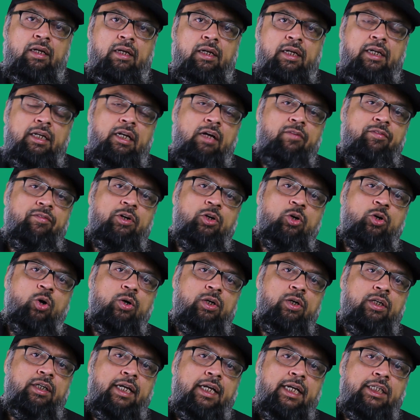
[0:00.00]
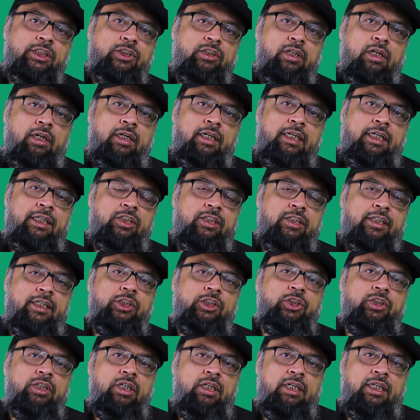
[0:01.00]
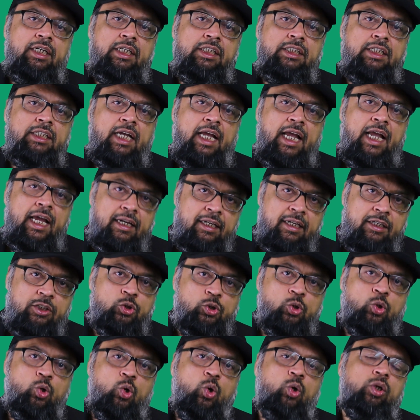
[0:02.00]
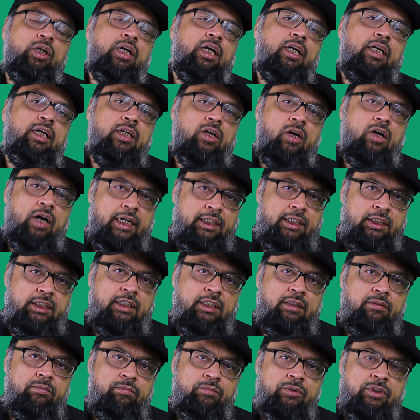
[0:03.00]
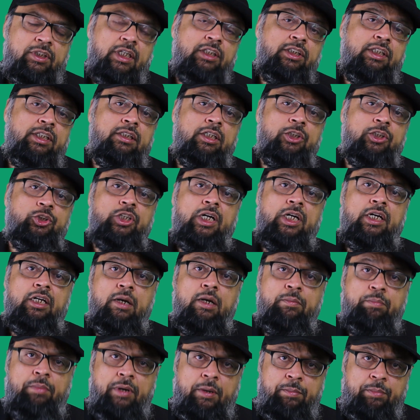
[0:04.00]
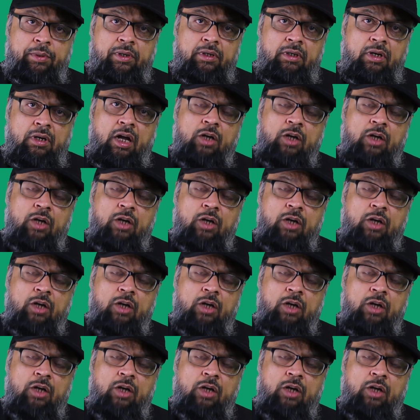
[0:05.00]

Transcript: In our context, literature is any scholarly writing, such as a journal paper,